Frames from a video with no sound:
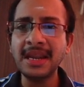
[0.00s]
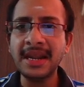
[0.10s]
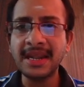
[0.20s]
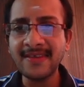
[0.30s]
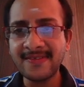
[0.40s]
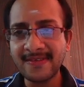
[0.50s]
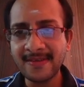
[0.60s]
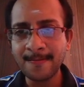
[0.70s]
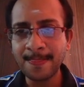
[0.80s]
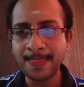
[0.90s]
is
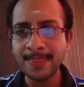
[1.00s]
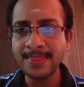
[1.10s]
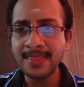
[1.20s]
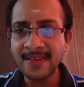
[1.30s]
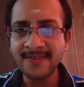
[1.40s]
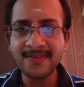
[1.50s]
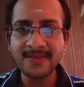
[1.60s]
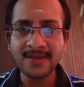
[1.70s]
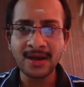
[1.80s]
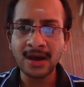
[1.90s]
this
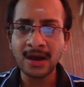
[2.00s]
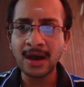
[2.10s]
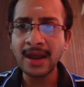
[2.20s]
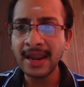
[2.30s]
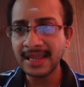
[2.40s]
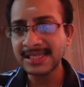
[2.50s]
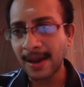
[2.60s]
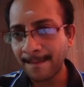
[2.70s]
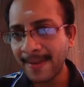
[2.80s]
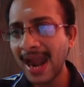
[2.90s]
it is
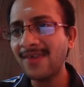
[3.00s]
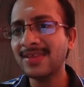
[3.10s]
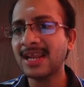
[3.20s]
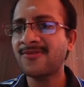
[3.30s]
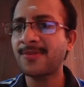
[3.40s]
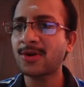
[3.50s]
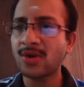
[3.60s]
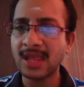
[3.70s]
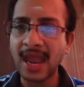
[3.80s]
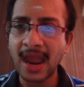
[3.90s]
compared with respect to
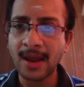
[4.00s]
the